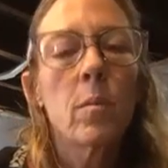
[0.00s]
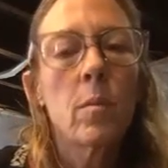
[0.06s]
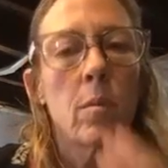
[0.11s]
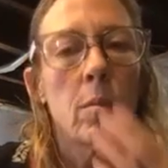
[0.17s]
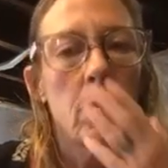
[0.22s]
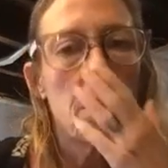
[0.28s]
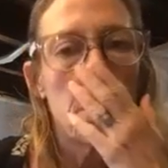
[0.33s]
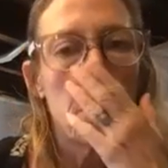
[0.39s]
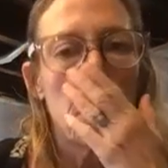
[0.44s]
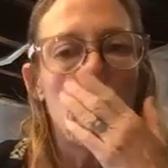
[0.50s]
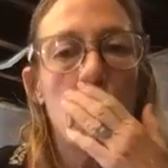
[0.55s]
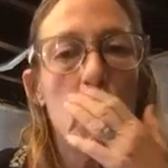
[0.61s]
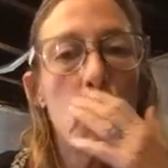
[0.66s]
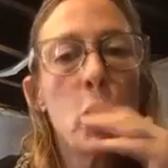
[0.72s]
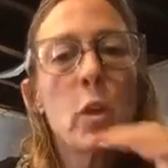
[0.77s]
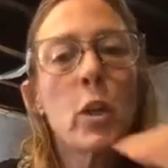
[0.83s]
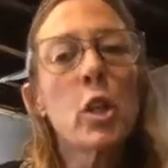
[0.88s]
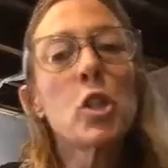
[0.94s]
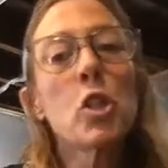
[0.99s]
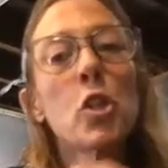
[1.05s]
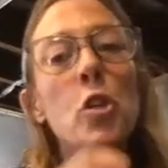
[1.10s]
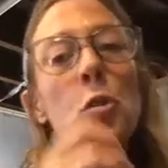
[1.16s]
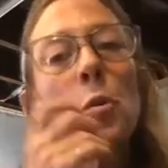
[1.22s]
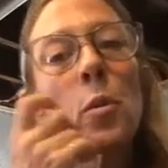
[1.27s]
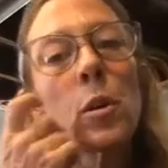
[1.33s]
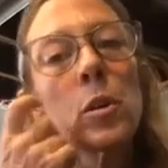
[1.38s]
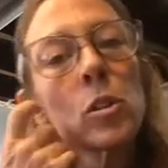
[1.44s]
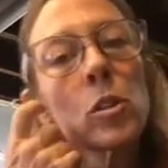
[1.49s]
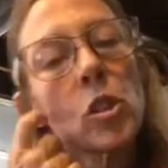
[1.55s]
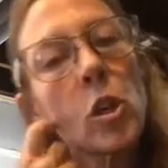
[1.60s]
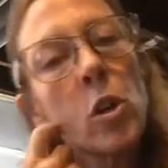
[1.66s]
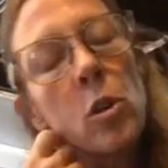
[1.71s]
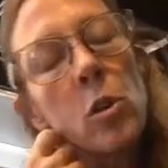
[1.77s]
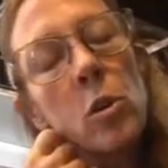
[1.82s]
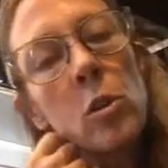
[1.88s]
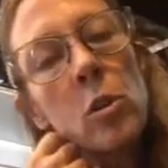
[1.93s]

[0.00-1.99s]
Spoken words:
So if I protect that one.